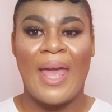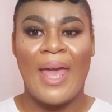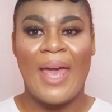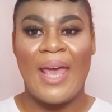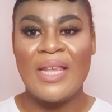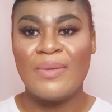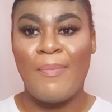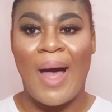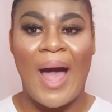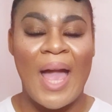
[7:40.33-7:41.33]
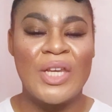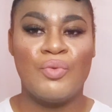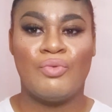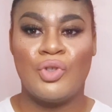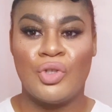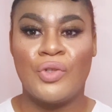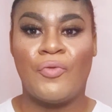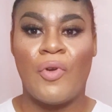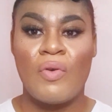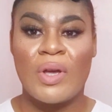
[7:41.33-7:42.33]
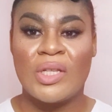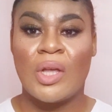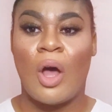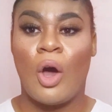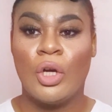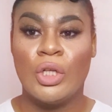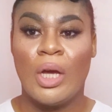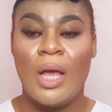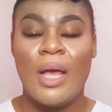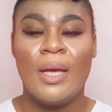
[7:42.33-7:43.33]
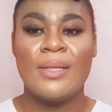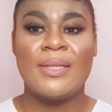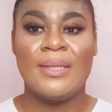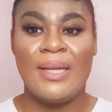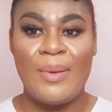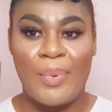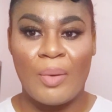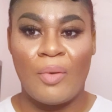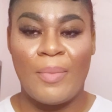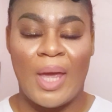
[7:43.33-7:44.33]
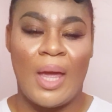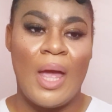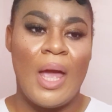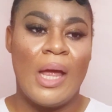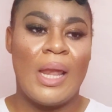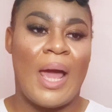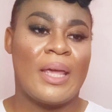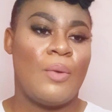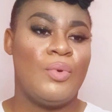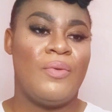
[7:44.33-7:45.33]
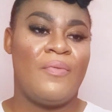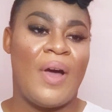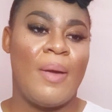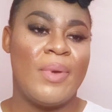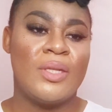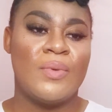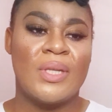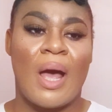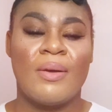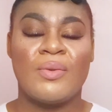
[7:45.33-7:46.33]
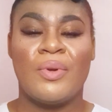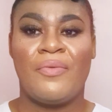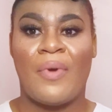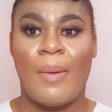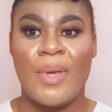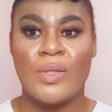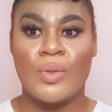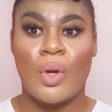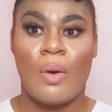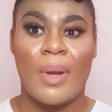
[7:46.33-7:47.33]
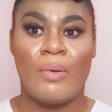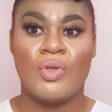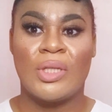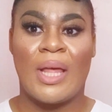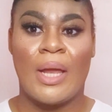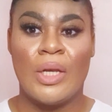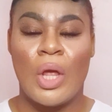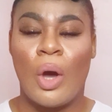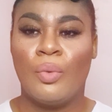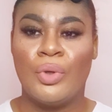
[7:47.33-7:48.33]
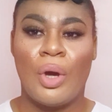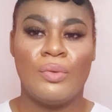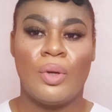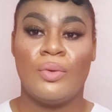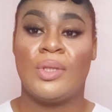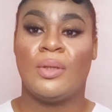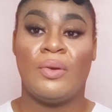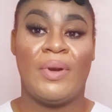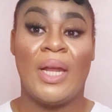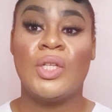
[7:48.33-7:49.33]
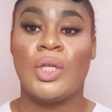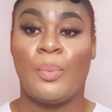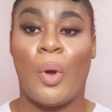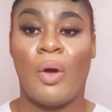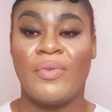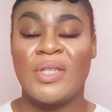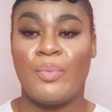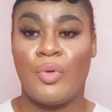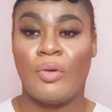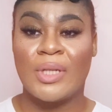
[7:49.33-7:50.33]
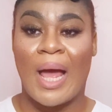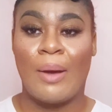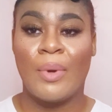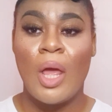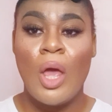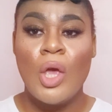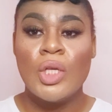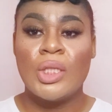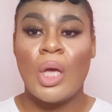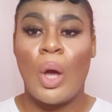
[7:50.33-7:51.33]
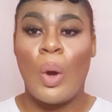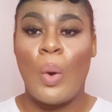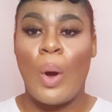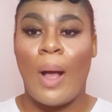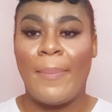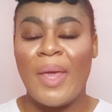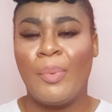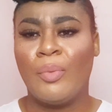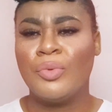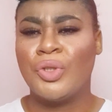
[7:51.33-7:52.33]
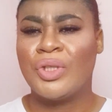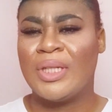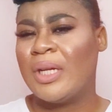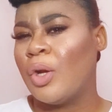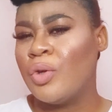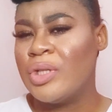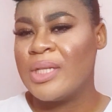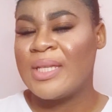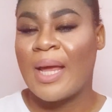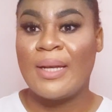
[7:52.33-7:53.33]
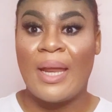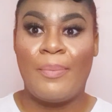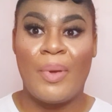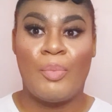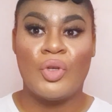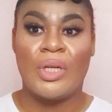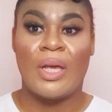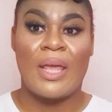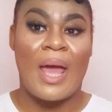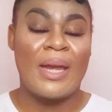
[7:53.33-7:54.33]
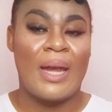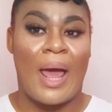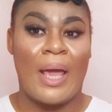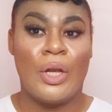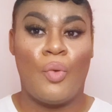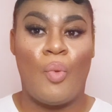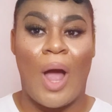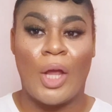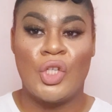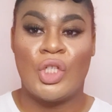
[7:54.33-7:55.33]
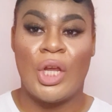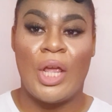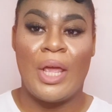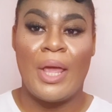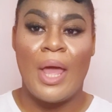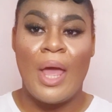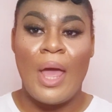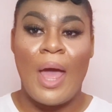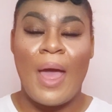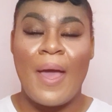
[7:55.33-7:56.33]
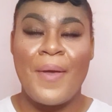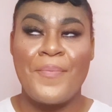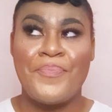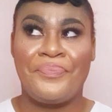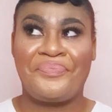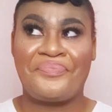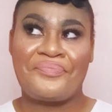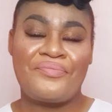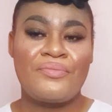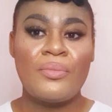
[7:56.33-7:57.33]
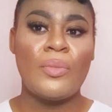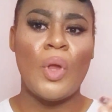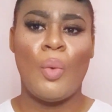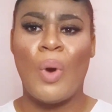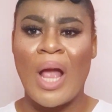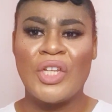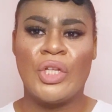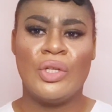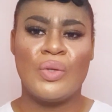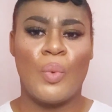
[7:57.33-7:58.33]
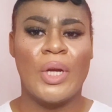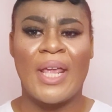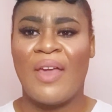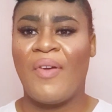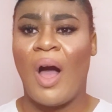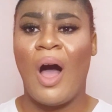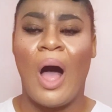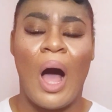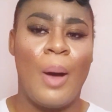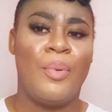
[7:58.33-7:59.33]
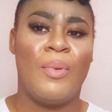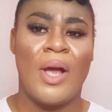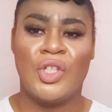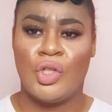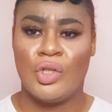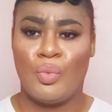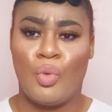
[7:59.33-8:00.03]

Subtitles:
his mind was just focused on sleeping with me. Like, he would invite me to his house, he would invite me to his home, and I was just like, no, till the relationship obviously broke down. So people just didn't understand it. People didn't get it, why she doesn't want to give it up, why she doesn't